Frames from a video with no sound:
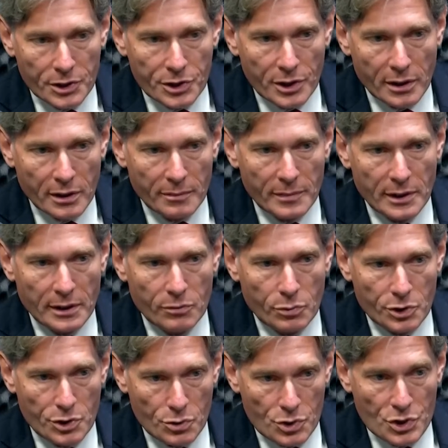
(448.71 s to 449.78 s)
term, it
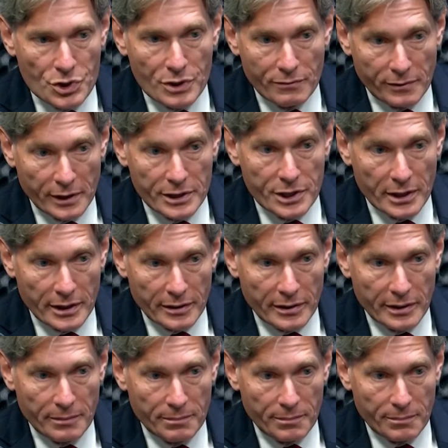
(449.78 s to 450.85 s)
reduces
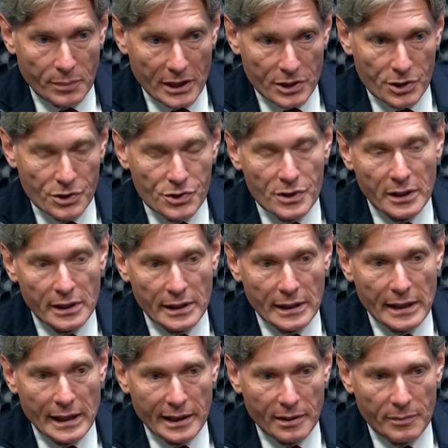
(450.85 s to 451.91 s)
inflationary pressures in the
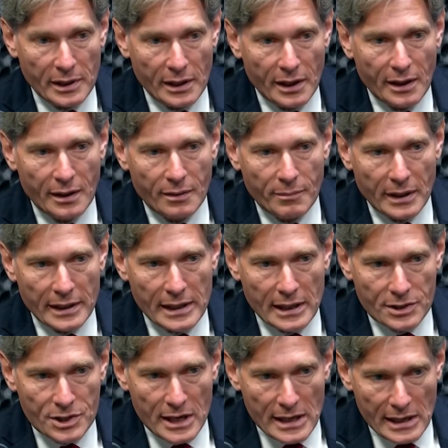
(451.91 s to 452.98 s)
economy by,
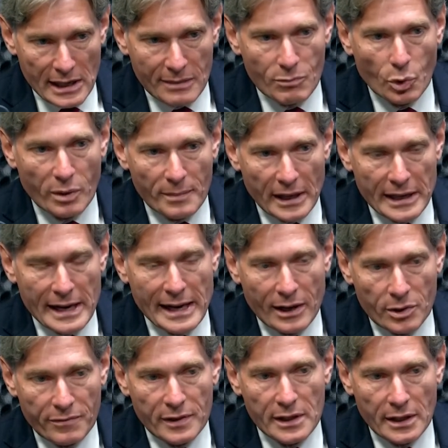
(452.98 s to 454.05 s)
again, taking more money
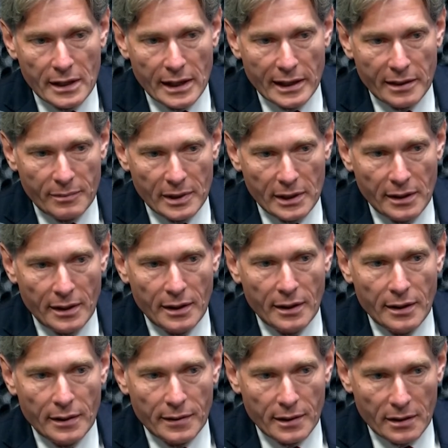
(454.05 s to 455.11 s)
out of the economy
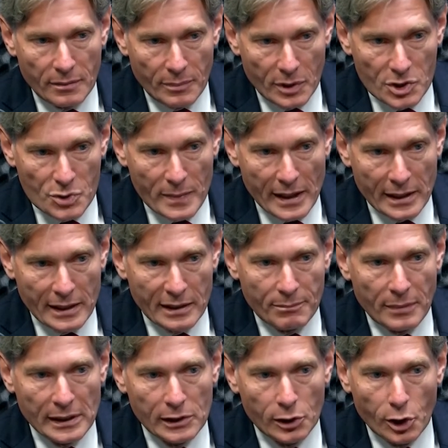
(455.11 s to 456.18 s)
than it puts back in
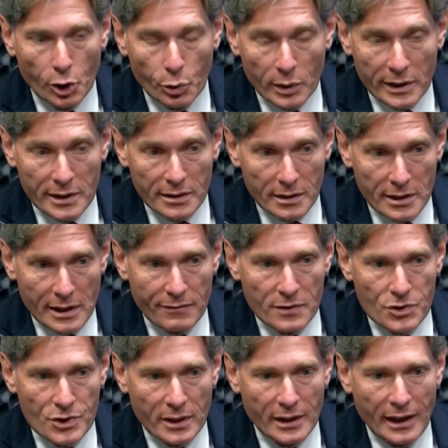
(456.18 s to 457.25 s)
by lowering the
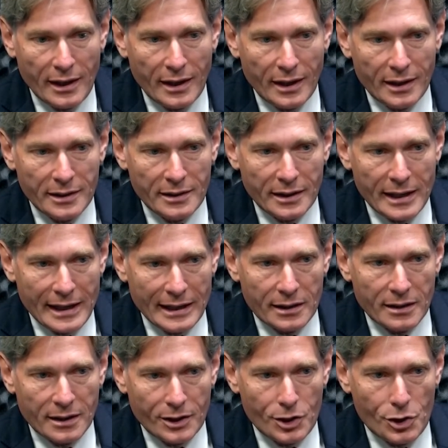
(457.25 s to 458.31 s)
deficit. You
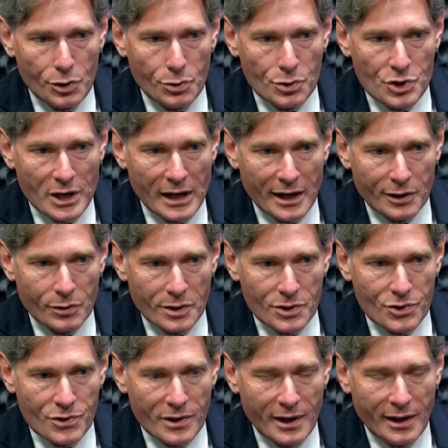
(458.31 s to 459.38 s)
can't accuse Congress